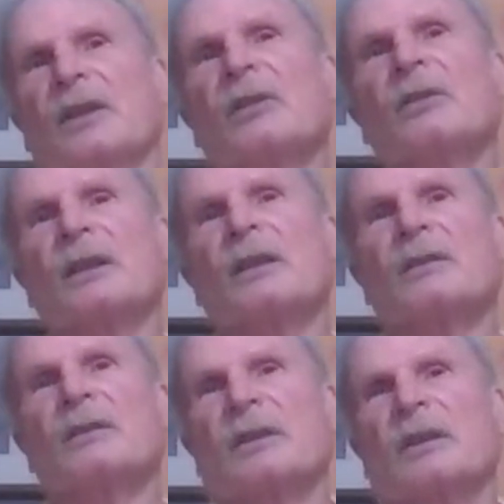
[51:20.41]
you
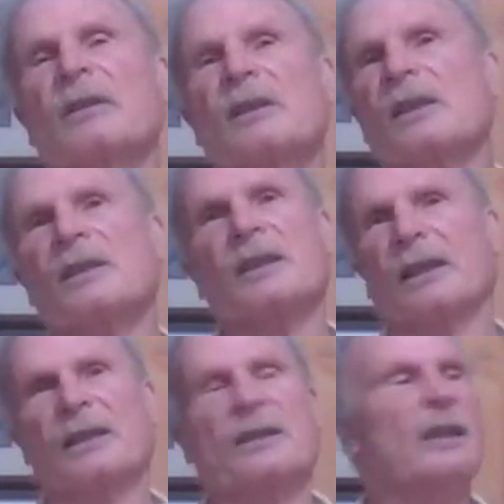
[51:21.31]
can see
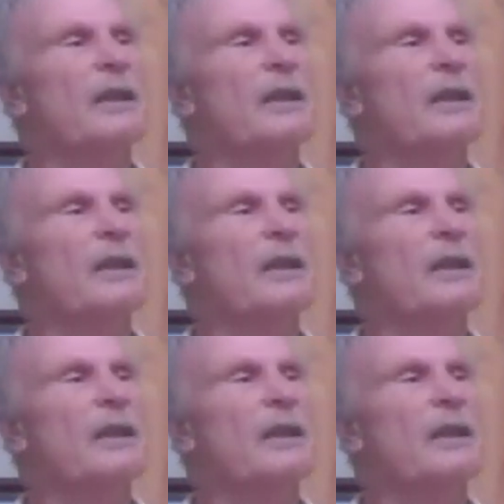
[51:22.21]
studies,